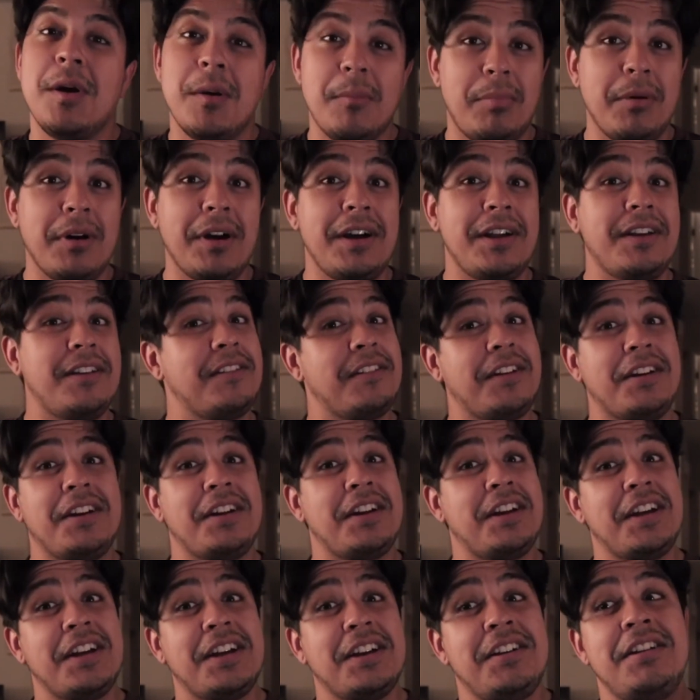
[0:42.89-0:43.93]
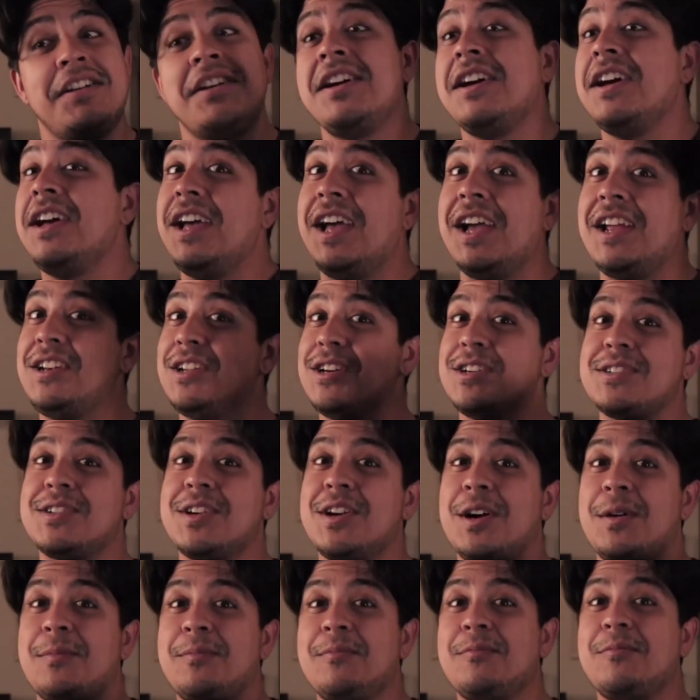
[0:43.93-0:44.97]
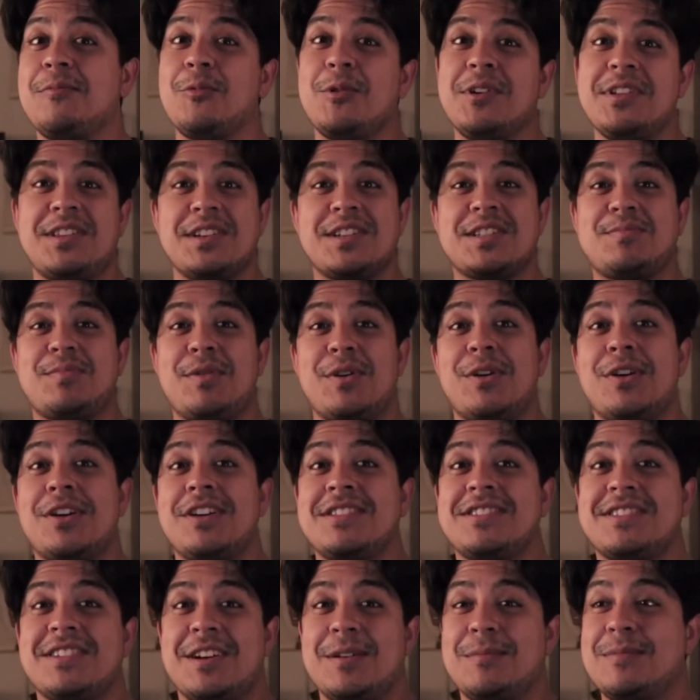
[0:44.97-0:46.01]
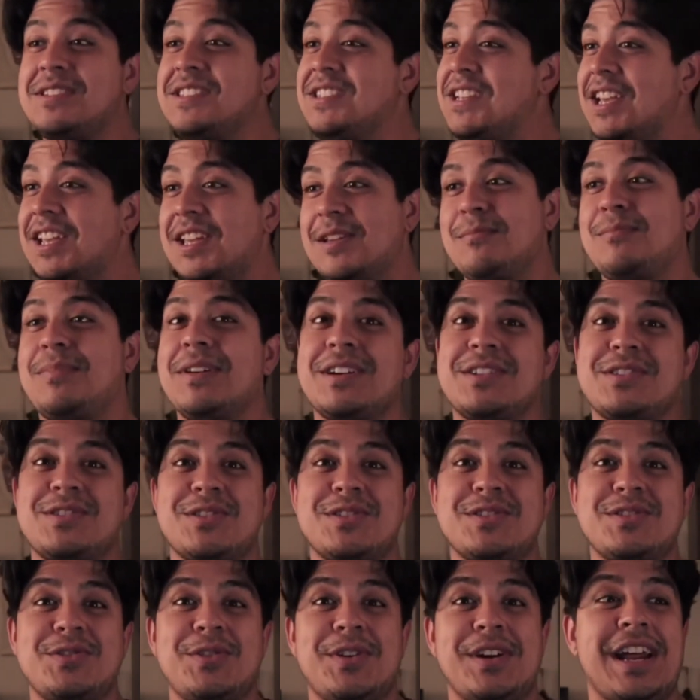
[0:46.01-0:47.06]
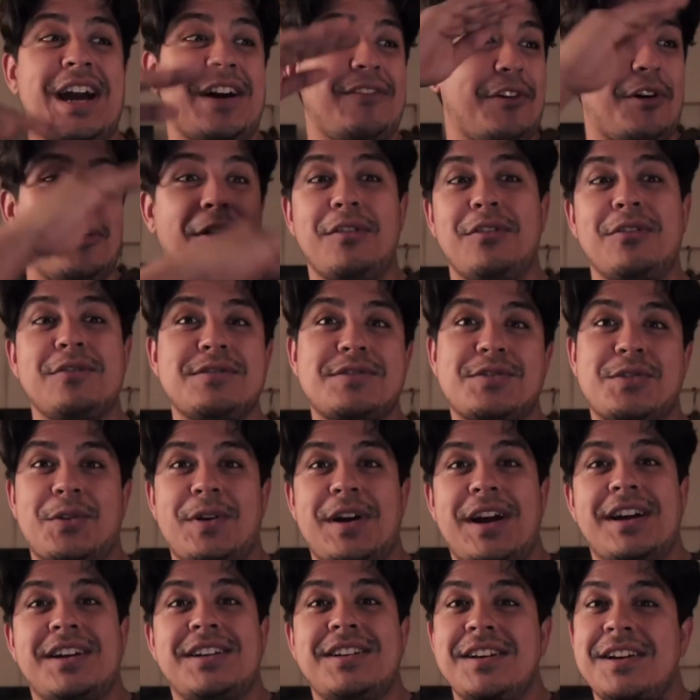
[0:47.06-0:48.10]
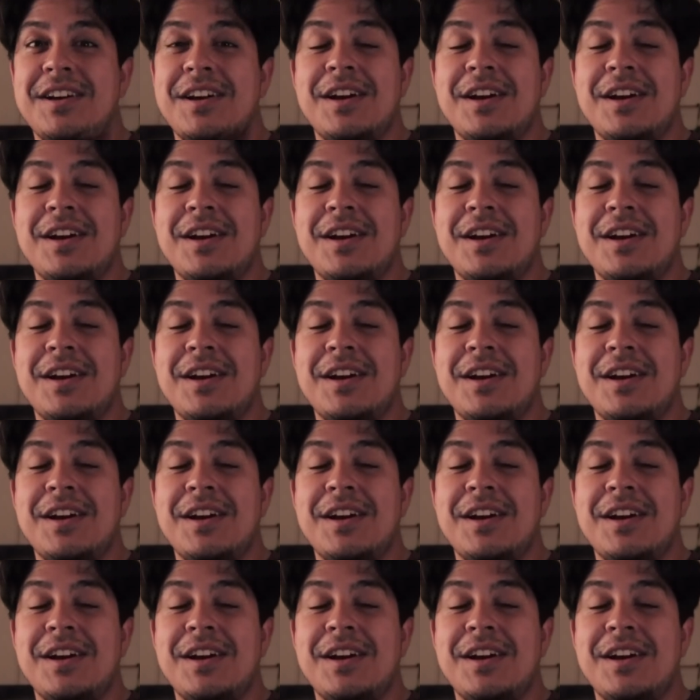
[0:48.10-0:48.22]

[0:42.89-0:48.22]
But then again, it does come with experience, come in taking pictures. You could have all those correct,